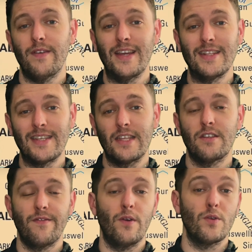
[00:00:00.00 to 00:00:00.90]
in
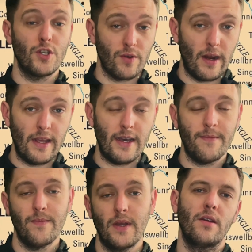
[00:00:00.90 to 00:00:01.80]
Tenterfield, Australia,
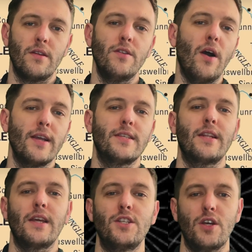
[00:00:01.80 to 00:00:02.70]
Knight had
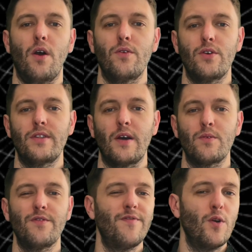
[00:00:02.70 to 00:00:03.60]
childhood that
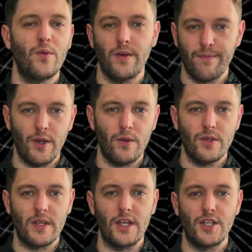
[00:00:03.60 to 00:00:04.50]
was filled with abuse
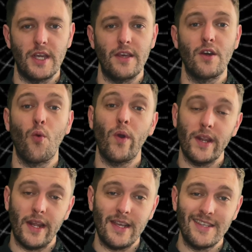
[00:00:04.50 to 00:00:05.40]
that she either
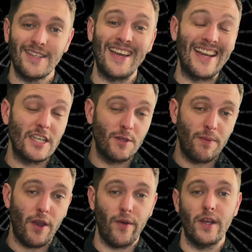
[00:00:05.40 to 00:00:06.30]
witnessed,
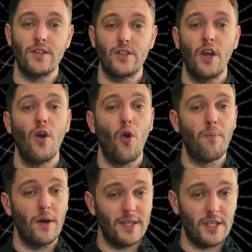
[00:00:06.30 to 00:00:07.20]
experienced or
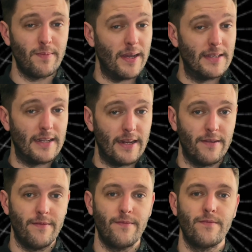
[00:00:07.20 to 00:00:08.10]
participated in.
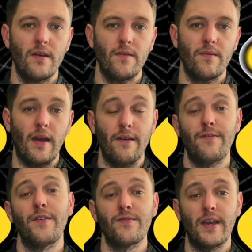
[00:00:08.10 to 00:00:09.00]
At
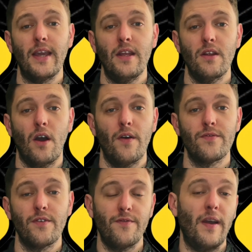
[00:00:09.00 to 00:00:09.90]
15,
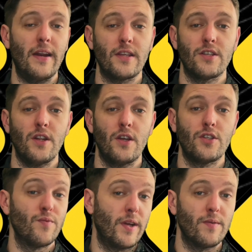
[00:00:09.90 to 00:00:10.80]
after failing to learn
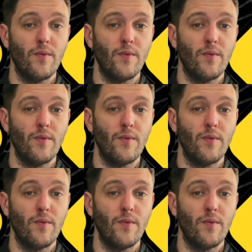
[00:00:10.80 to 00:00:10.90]
to read and